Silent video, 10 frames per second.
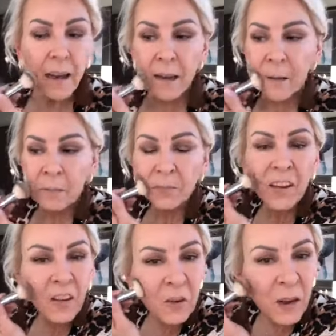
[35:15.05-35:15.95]
Um,
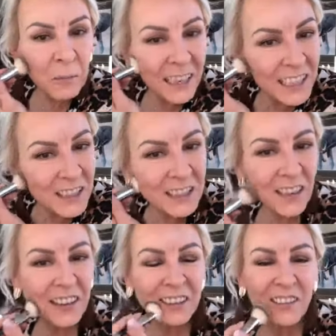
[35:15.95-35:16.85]
oh, I'm glad you
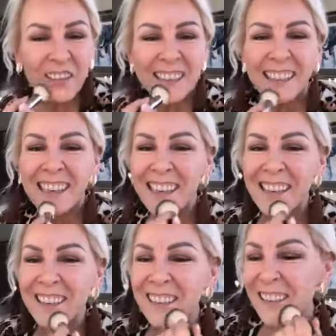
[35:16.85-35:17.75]
saw it, Doris. Thank
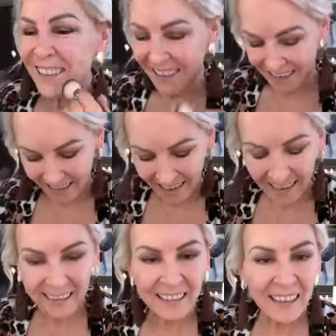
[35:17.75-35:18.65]
you.
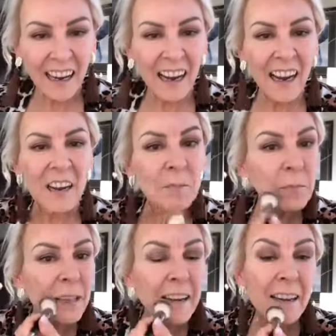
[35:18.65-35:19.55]
And
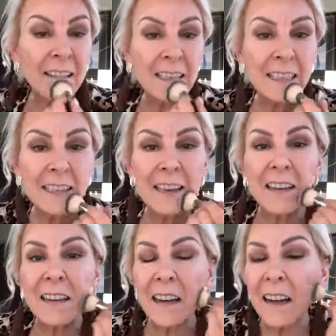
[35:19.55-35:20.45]
um, because
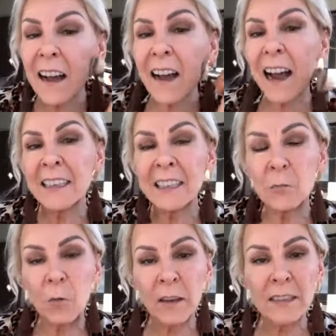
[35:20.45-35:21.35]
I
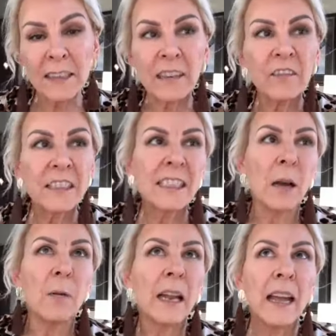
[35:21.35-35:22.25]
didn't want, like, for
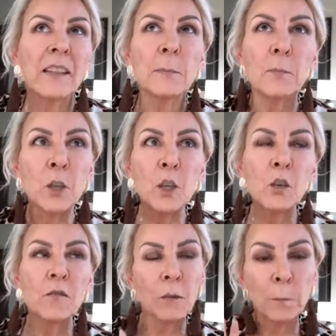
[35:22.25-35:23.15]
example, I had this
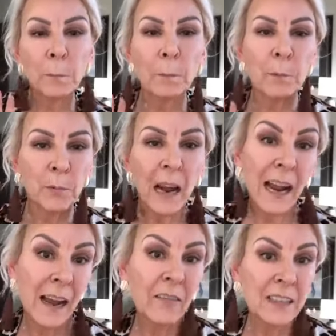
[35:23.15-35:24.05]
beautiful, I
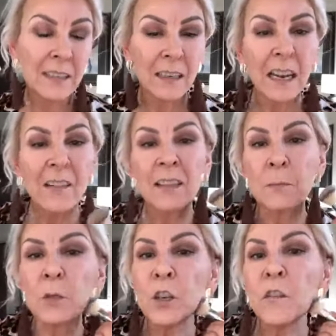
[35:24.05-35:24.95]
have it's
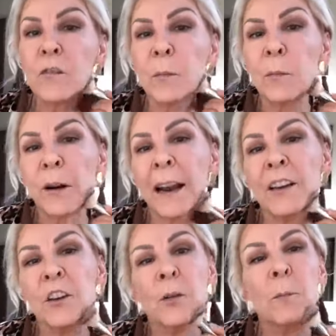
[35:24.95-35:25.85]
this beautiful
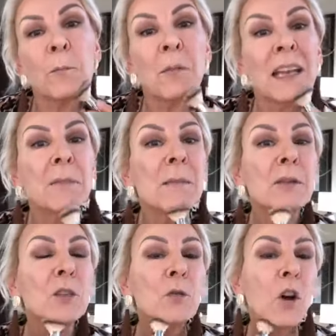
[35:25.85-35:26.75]
brand new baby
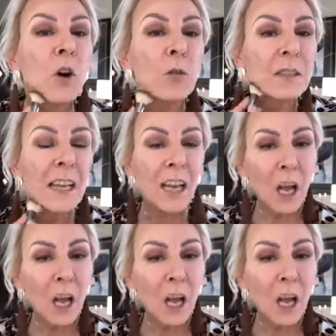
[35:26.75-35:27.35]
blue coat.